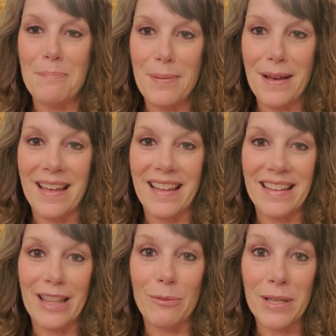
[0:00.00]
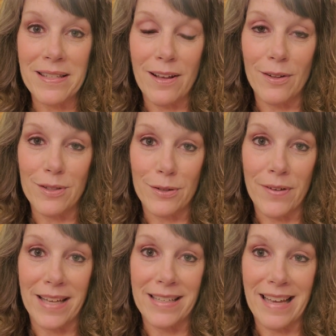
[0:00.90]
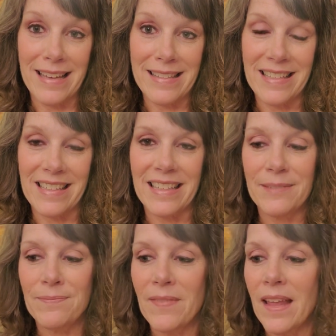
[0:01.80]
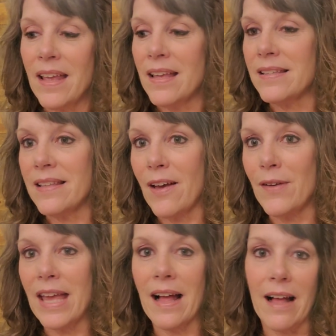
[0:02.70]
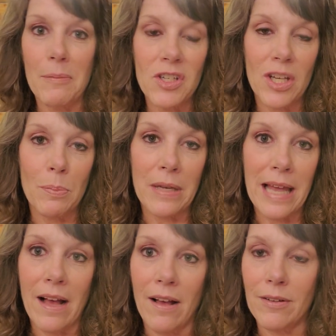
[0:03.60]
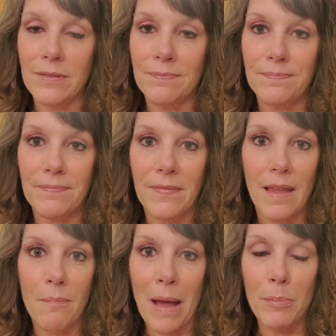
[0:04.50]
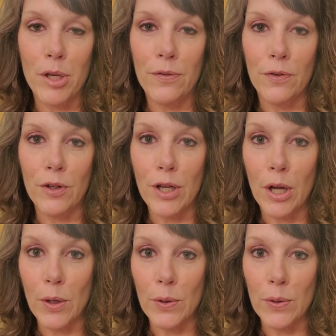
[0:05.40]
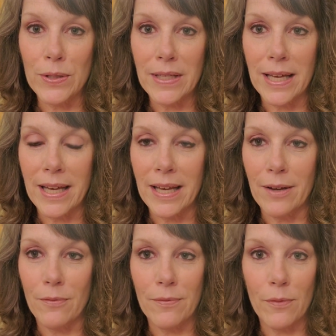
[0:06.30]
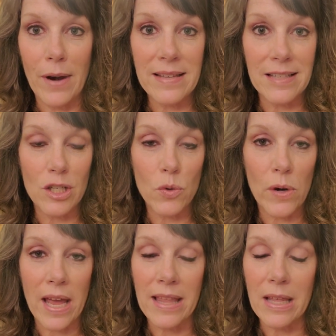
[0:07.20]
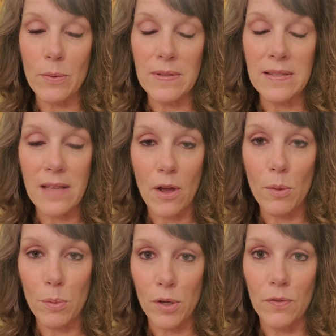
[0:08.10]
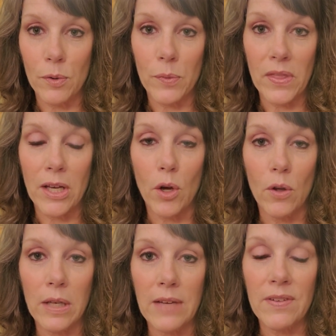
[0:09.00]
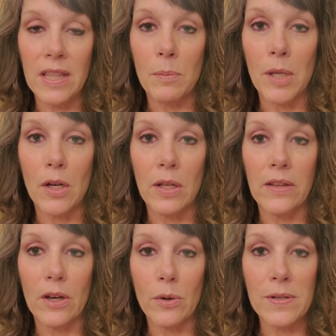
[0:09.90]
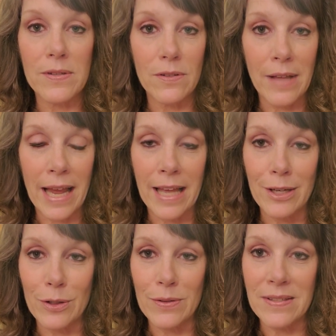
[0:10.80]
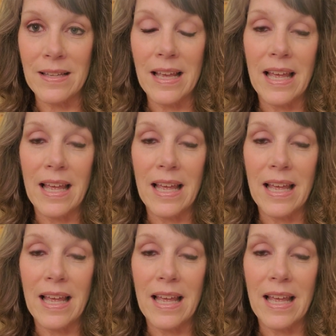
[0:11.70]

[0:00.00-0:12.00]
But the results are fantastic. So yeah, I'm shipping out my beautiful gold uh, resin tray that was so beautiful with the gold leaf in the middle and the crystal handles,